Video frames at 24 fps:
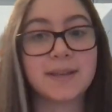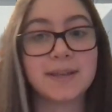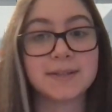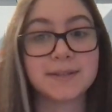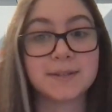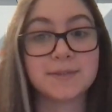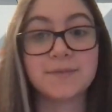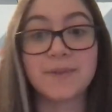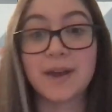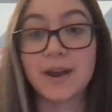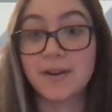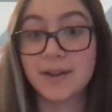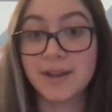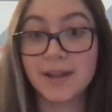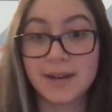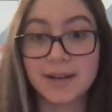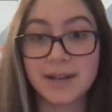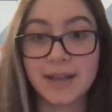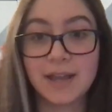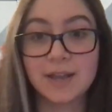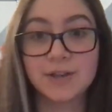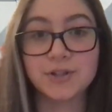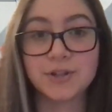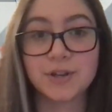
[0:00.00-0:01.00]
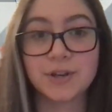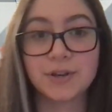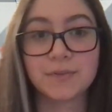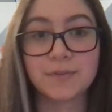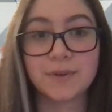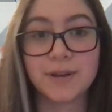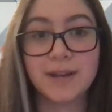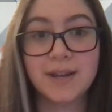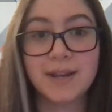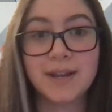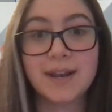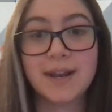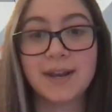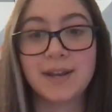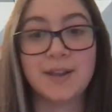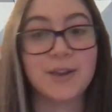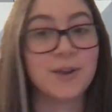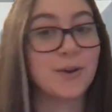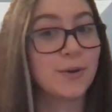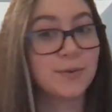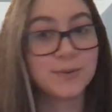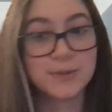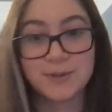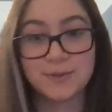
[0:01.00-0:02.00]
It's a very engaging read and he
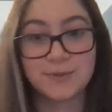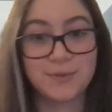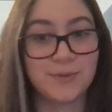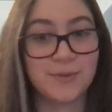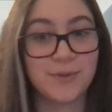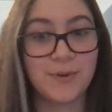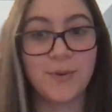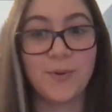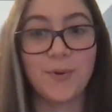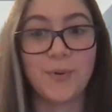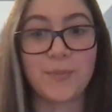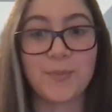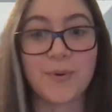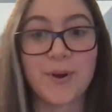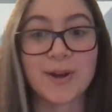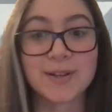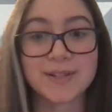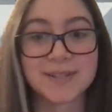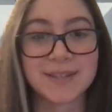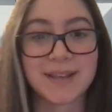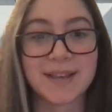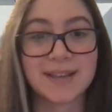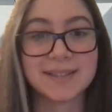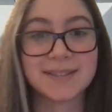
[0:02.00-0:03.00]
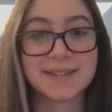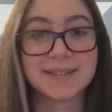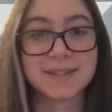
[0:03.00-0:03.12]
goes through the whole process.